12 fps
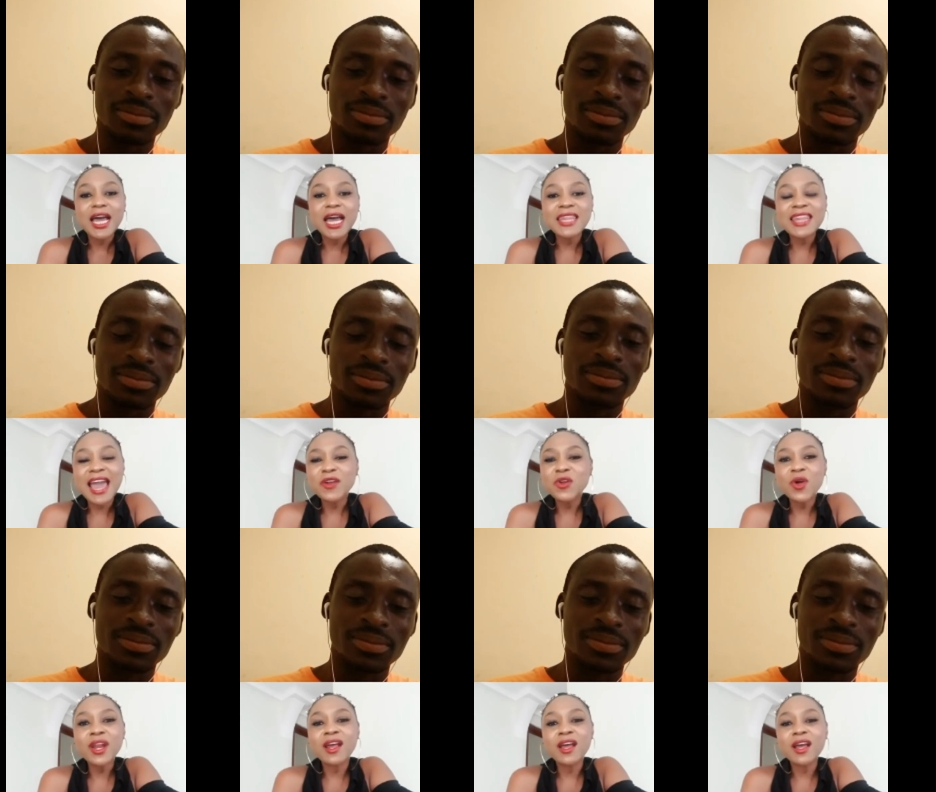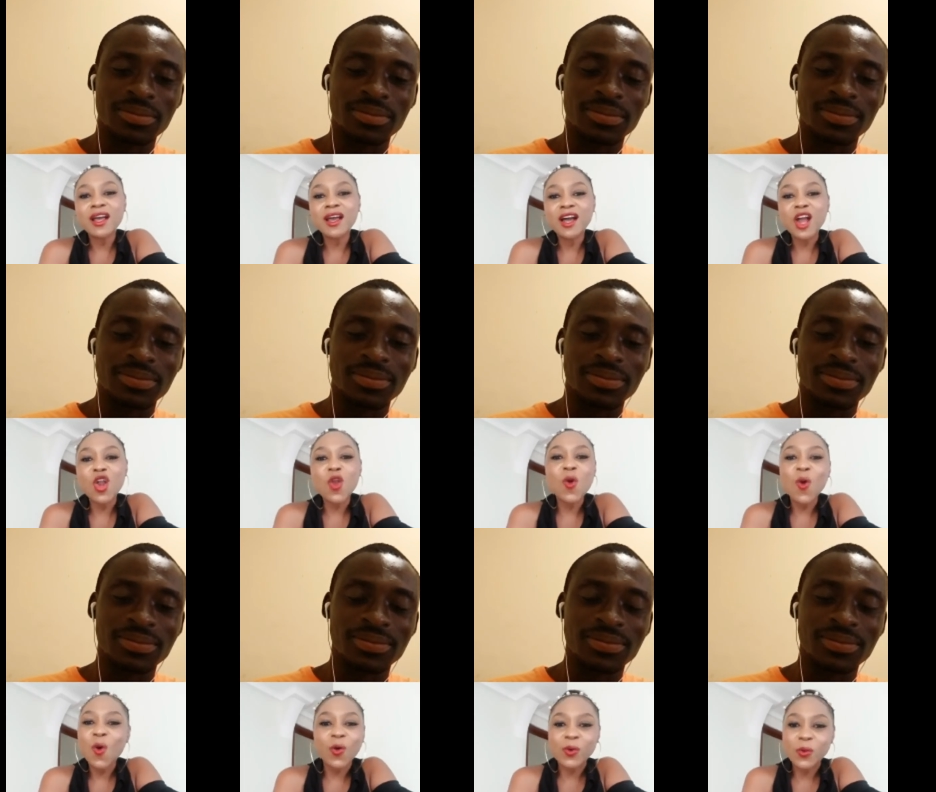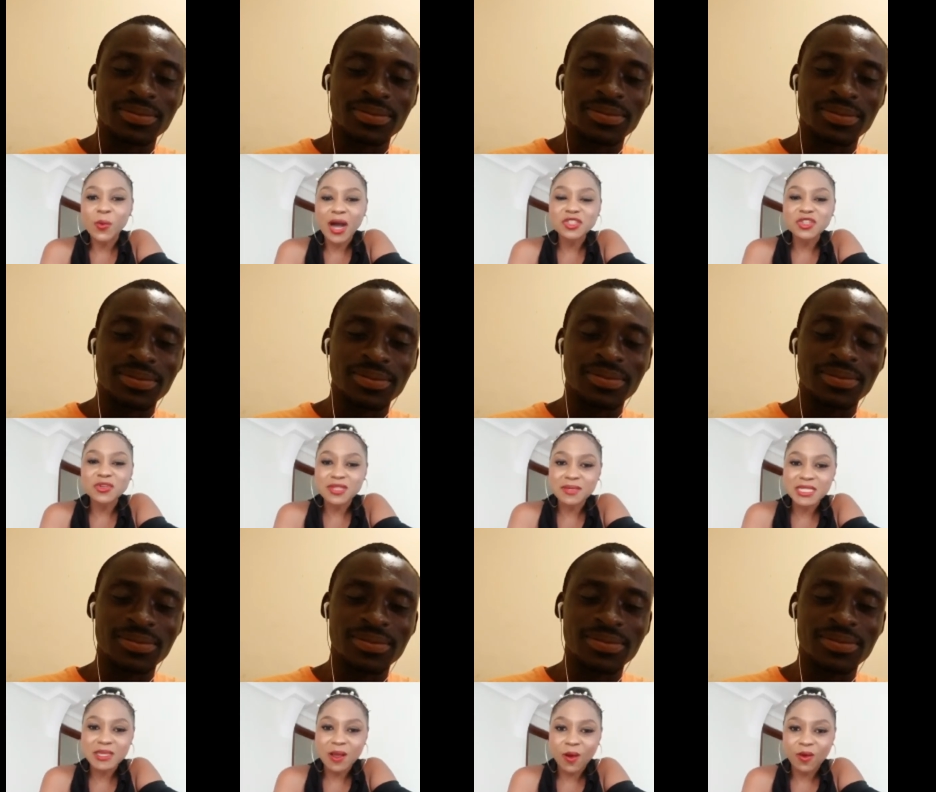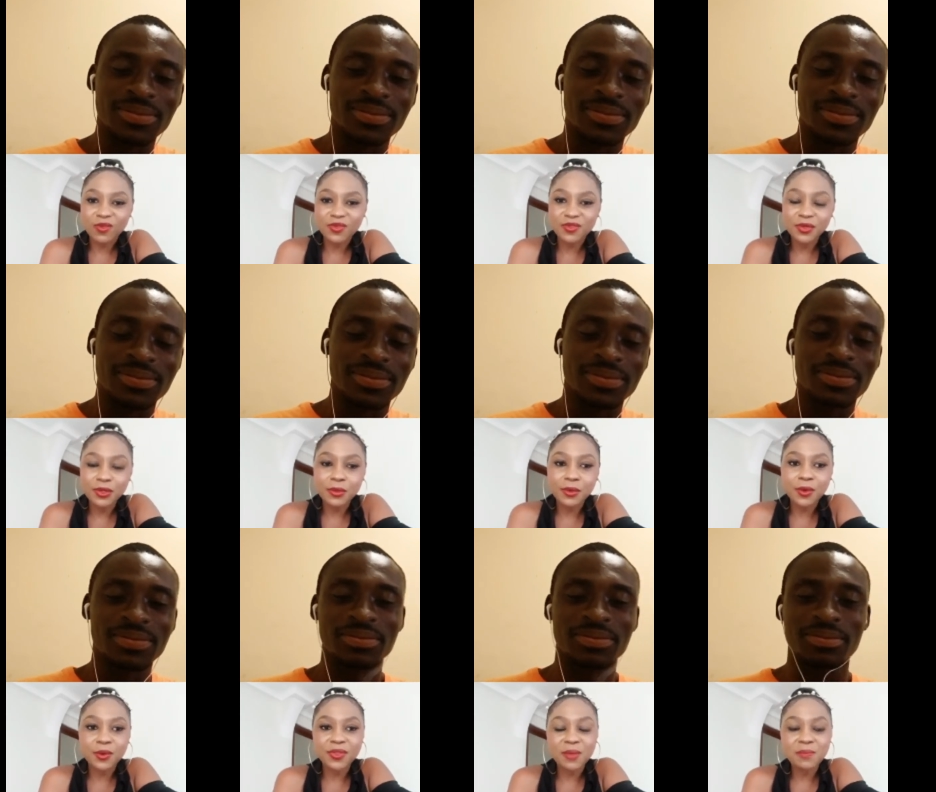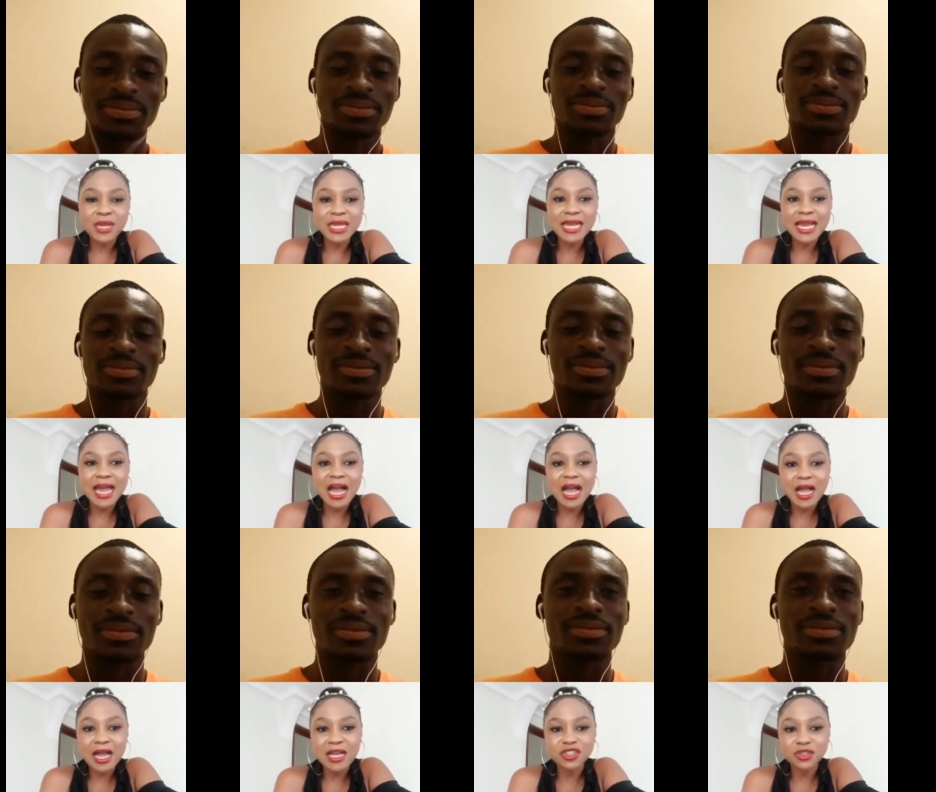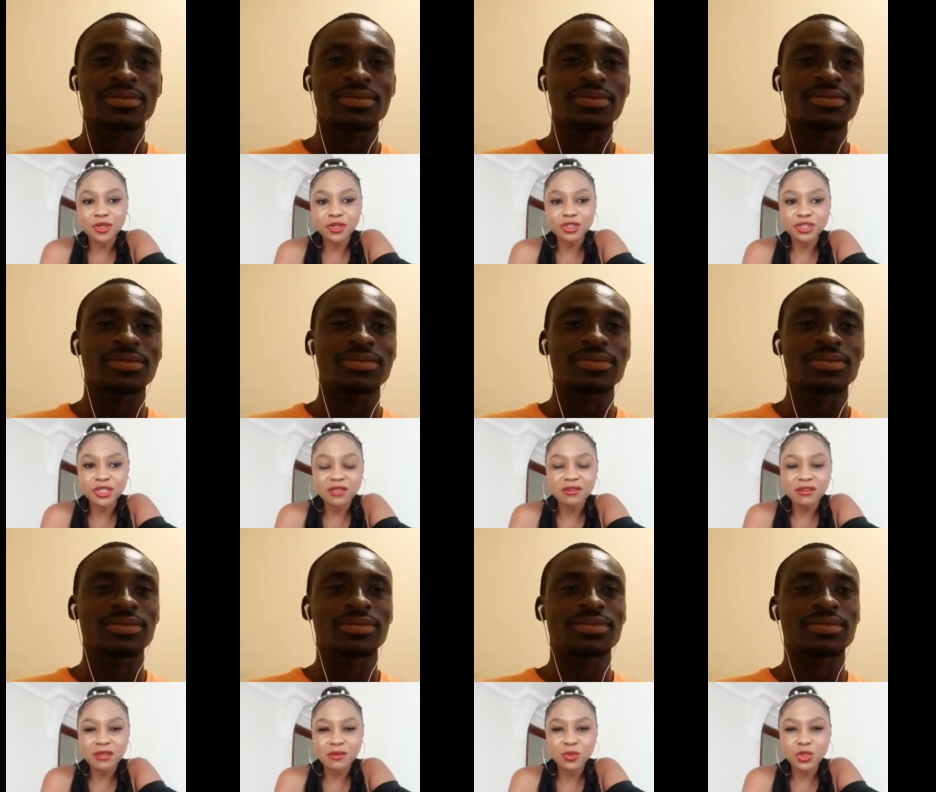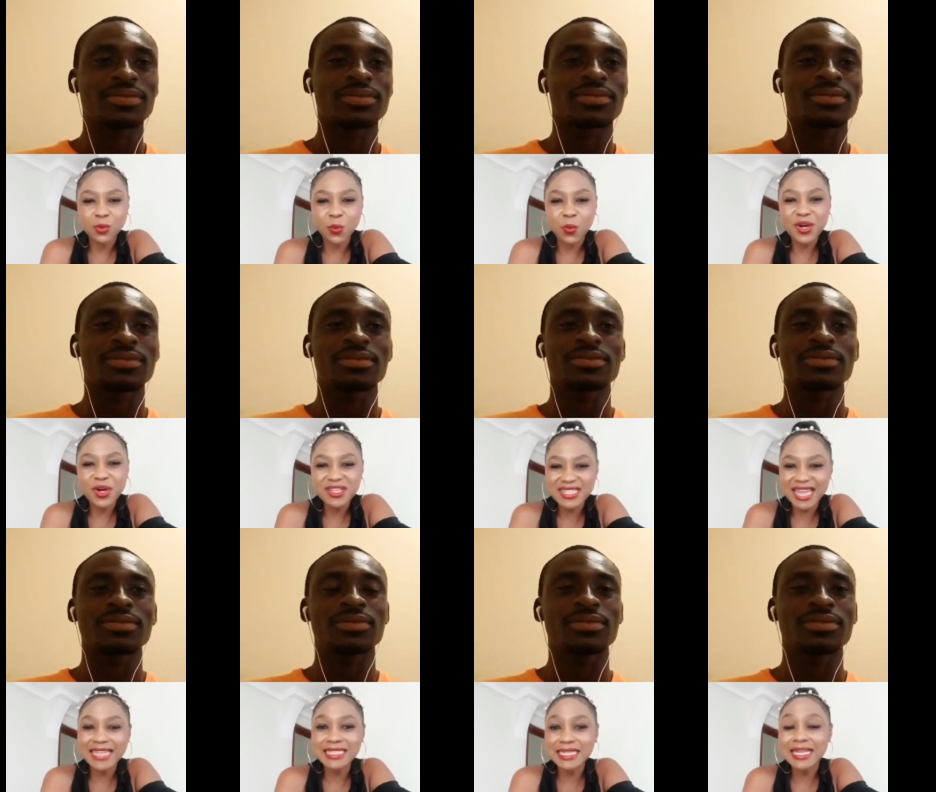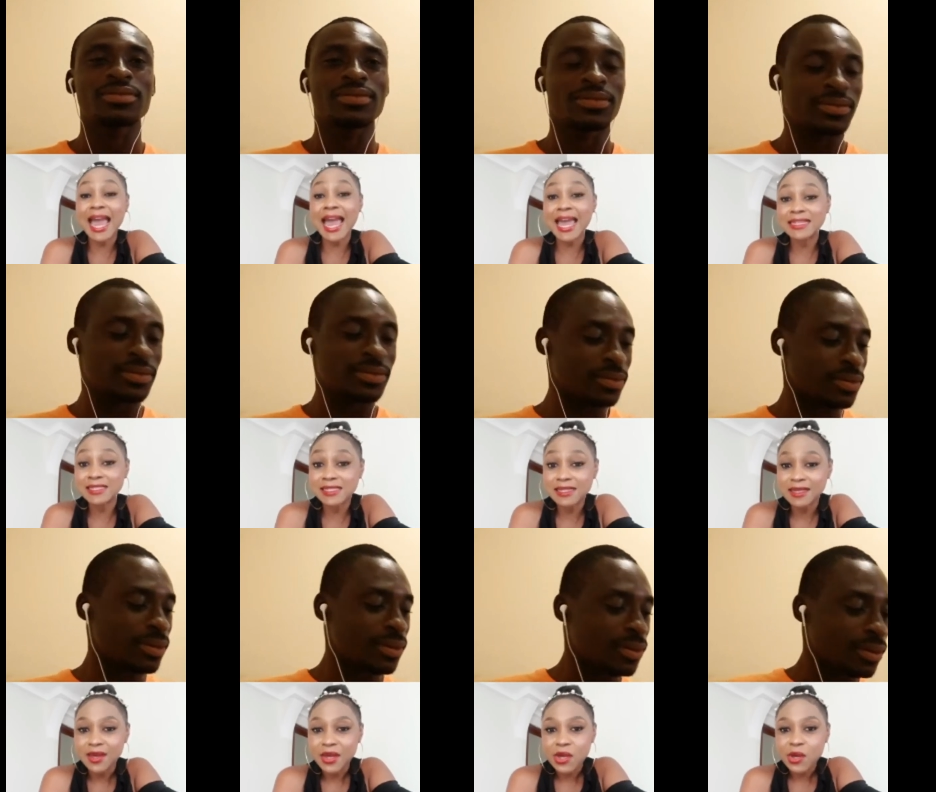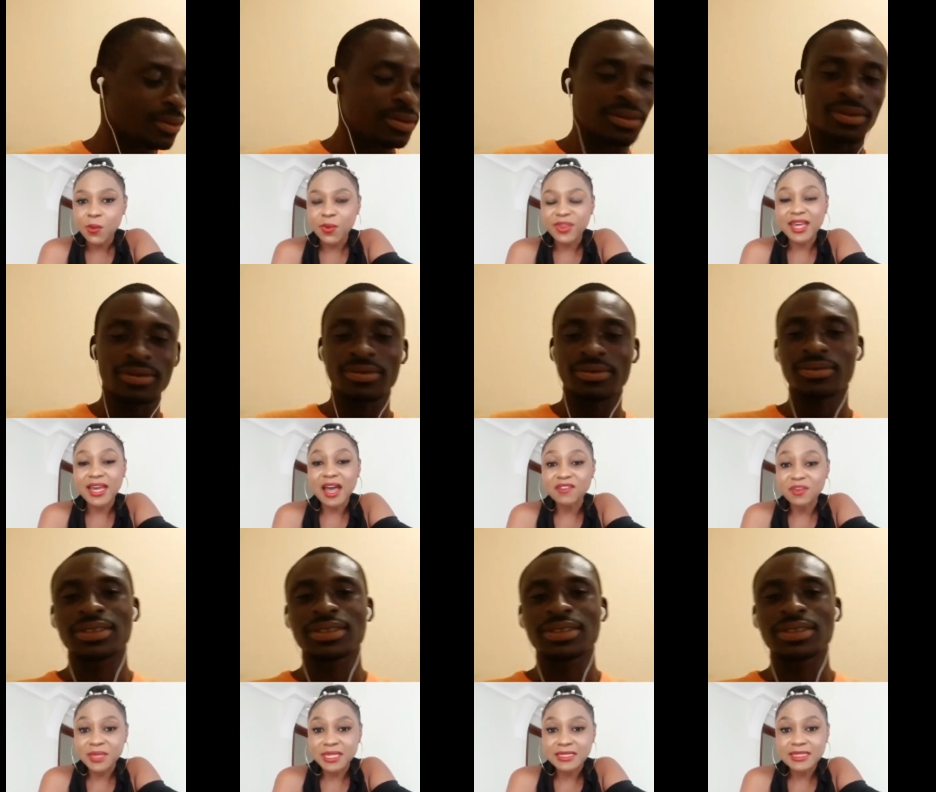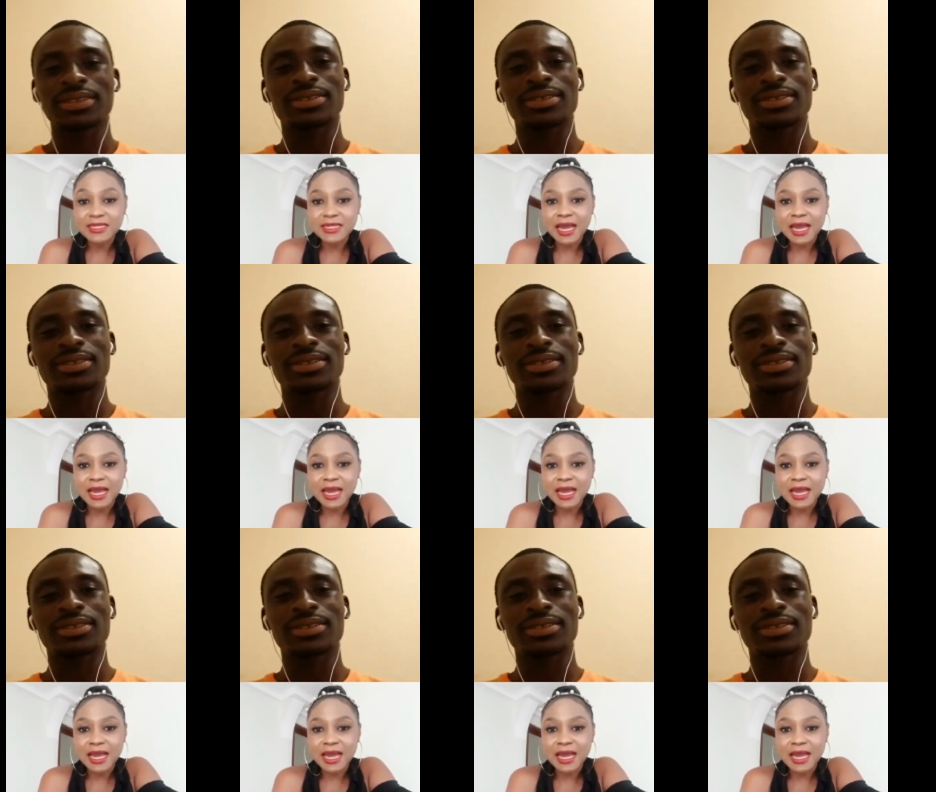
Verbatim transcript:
Speaker 1: they are not a, a, law unto themselves. You know, the media uh, sh- uh, sh- works hand in hand with the government.